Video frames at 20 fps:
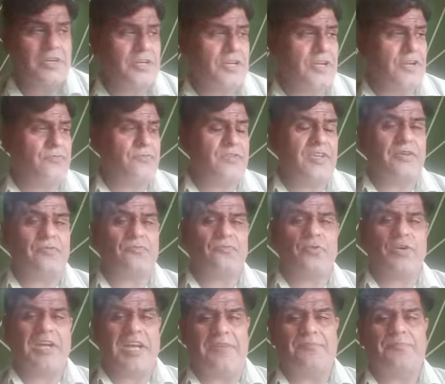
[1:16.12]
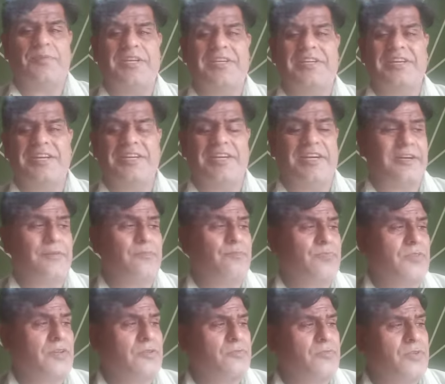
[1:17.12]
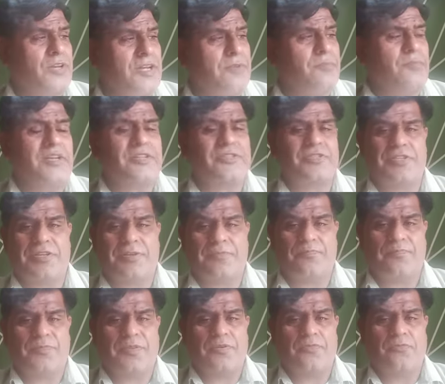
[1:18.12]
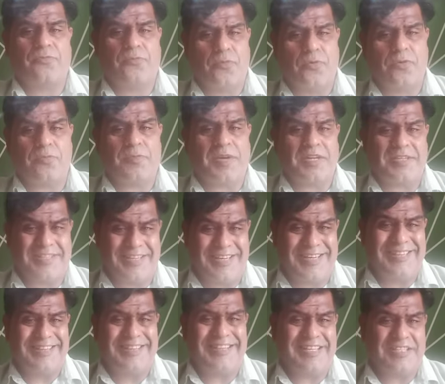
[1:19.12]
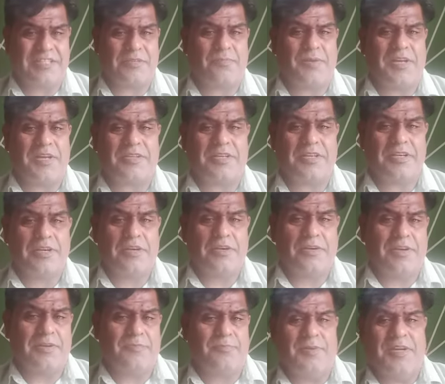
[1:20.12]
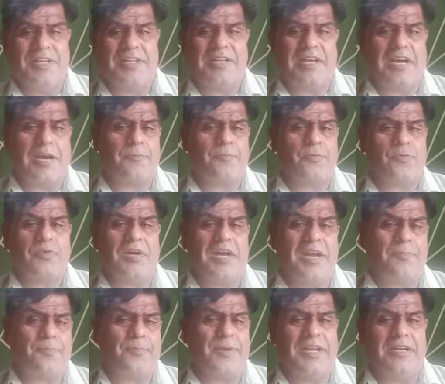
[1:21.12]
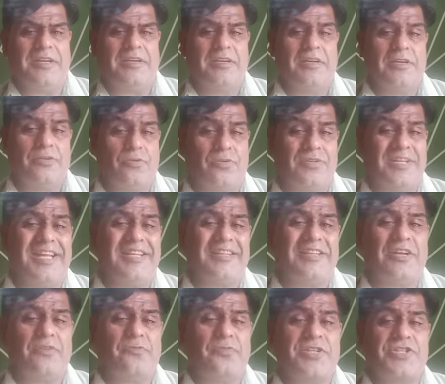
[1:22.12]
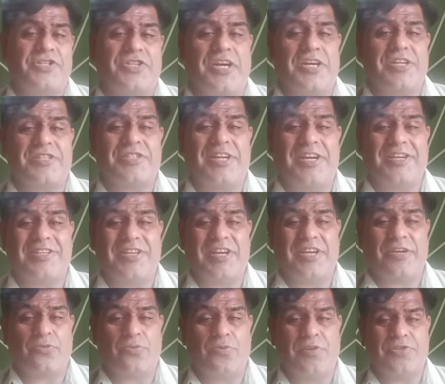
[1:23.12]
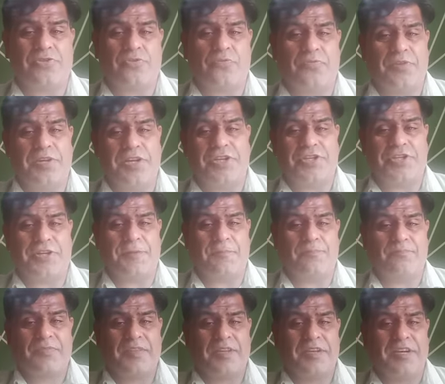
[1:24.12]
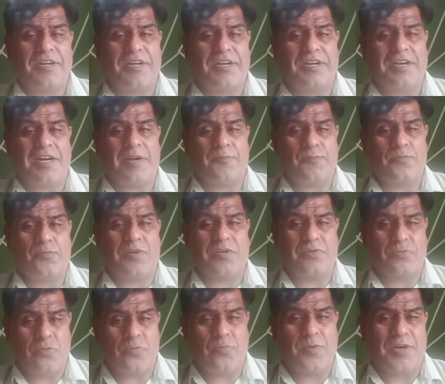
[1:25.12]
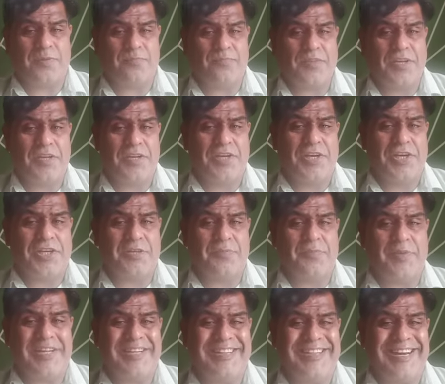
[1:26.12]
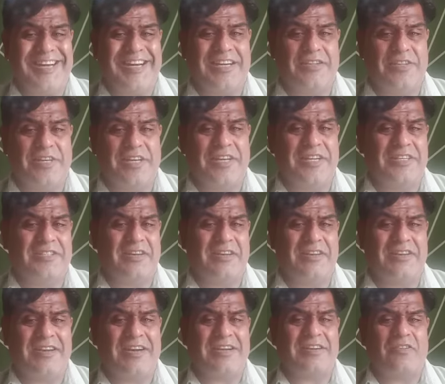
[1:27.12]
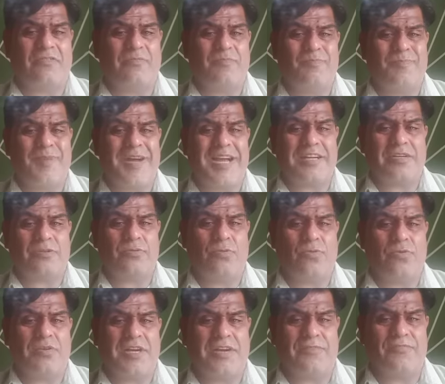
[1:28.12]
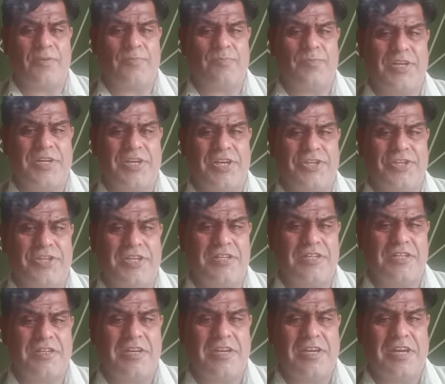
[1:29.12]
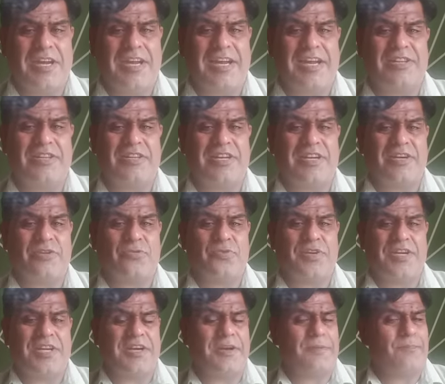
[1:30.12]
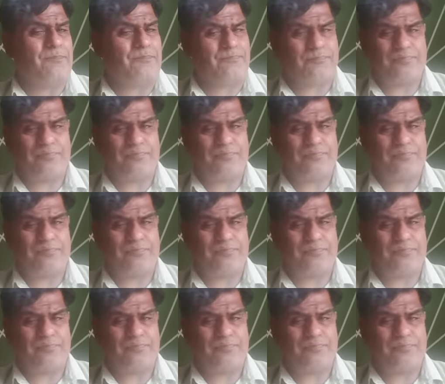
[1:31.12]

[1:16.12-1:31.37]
If they would have been cleared 3 months, 4 months in this month, mean up to April, so then there was chance that they are going to finish it up to October. It means that there is a lot of backlog of applications and they are doing a